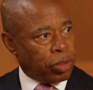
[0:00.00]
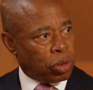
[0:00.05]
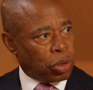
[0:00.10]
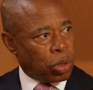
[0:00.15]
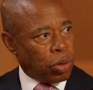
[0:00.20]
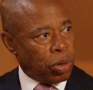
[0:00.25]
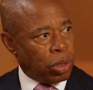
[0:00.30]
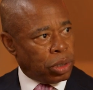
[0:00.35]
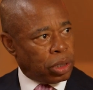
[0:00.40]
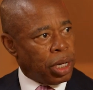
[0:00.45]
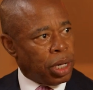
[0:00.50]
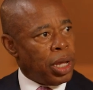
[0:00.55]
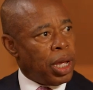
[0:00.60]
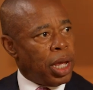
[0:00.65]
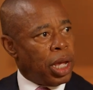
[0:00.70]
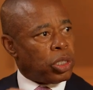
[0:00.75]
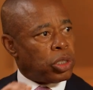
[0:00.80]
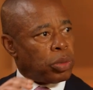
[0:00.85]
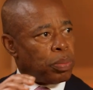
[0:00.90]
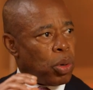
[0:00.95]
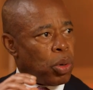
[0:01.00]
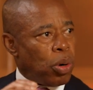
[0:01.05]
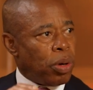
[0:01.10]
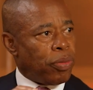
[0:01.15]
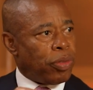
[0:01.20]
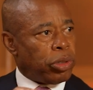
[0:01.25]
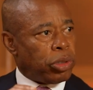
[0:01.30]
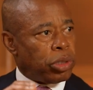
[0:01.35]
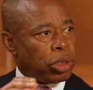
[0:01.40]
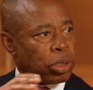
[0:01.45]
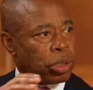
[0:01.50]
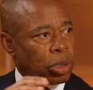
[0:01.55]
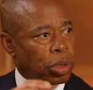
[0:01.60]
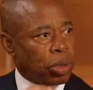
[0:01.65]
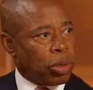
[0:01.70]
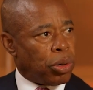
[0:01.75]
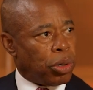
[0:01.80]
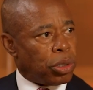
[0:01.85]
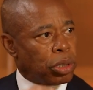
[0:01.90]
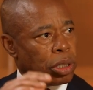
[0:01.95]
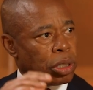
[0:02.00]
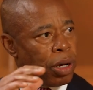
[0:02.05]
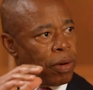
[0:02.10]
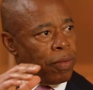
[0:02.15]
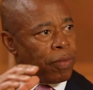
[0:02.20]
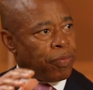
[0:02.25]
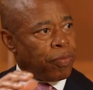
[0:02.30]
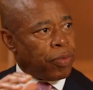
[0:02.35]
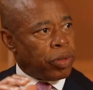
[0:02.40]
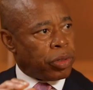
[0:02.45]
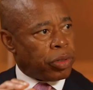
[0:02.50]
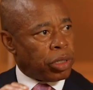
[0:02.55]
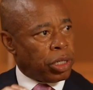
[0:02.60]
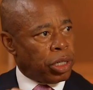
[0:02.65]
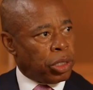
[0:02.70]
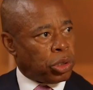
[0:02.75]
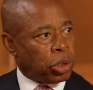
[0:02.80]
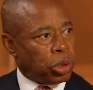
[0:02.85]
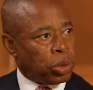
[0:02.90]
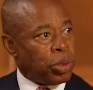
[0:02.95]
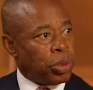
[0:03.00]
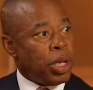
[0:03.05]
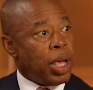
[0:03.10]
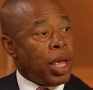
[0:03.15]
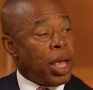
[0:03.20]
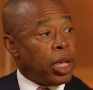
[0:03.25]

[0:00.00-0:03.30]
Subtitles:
this cost, it's more than just the cost of this issue.